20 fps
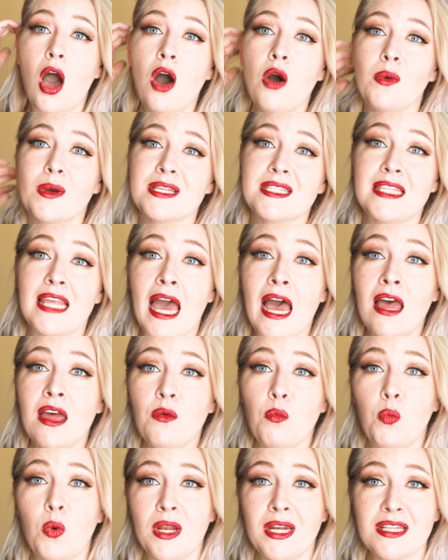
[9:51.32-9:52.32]
oh, is
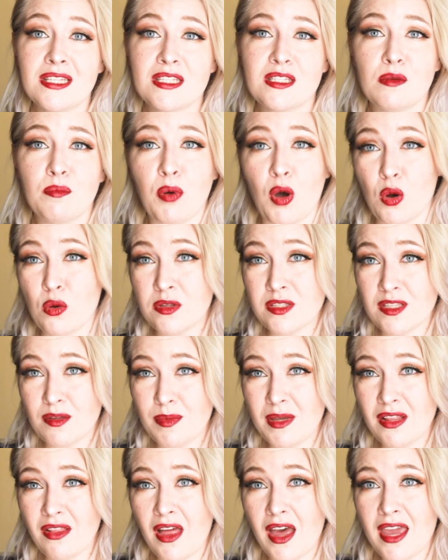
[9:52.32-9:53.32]
that what it's supposed to
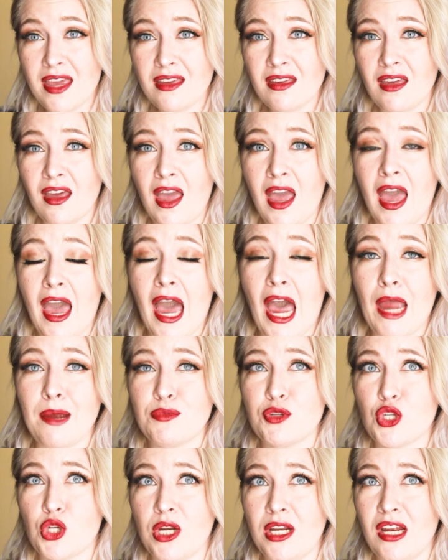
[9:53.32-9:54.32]
be like?
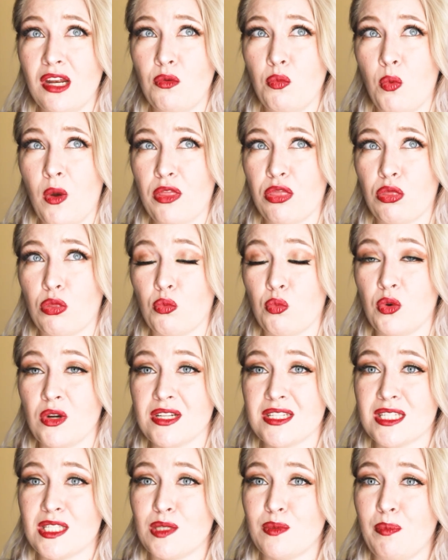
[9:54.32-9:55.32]
I'm treated with
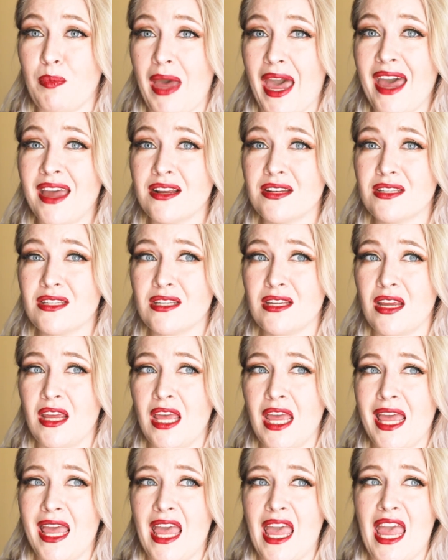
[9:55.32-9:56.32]
respect
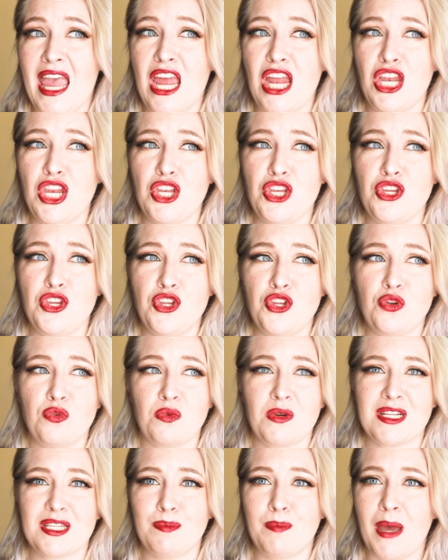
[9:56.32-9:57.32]
and you
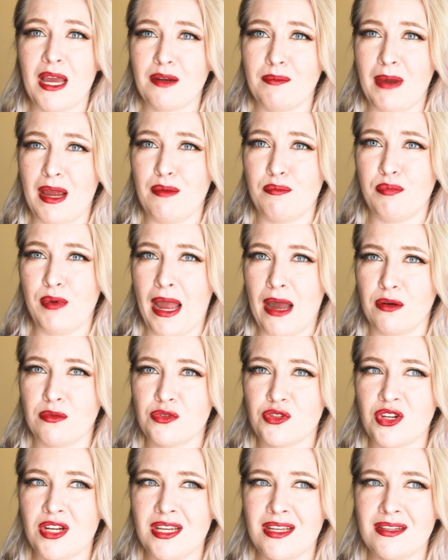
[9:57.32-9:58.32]
respect my
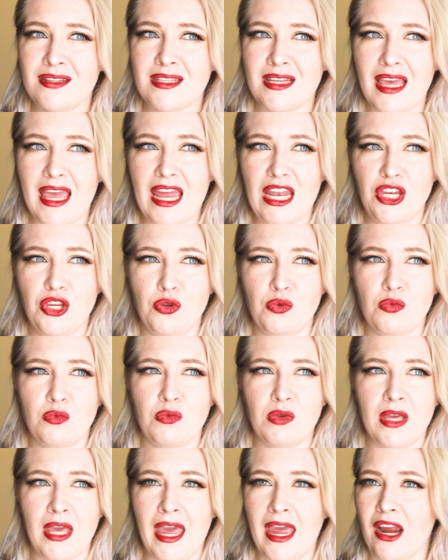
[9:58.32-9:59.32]
boundaries and you
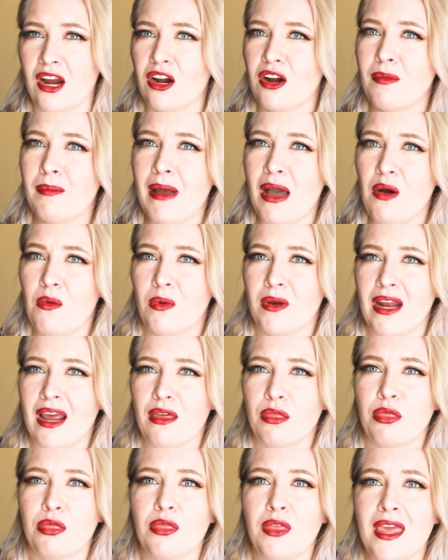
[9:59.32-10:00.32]
care about what
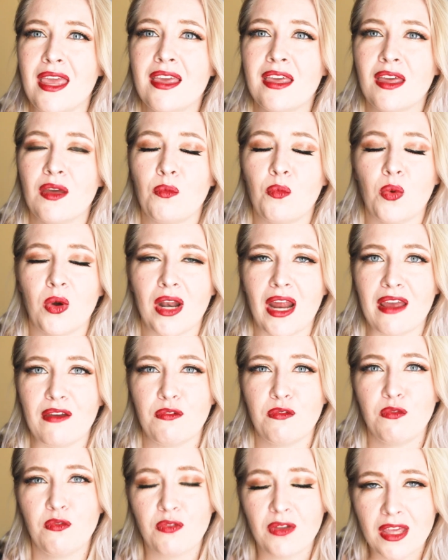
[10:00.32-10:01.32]
I think and what I
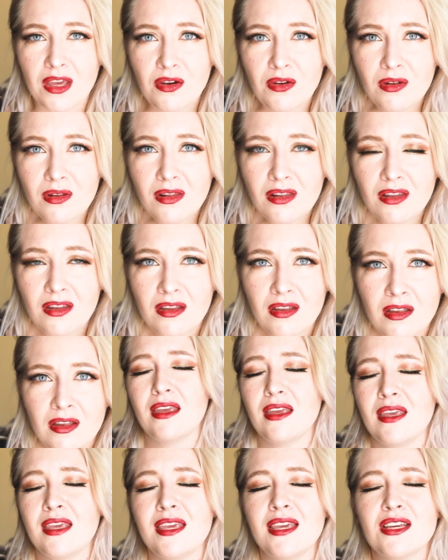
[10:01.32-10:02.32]
feel.
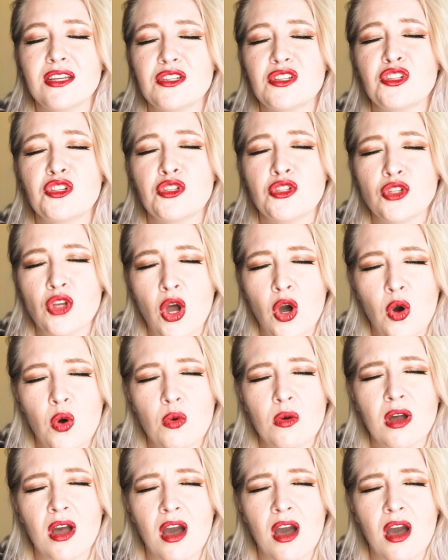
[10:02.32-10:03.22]
He is so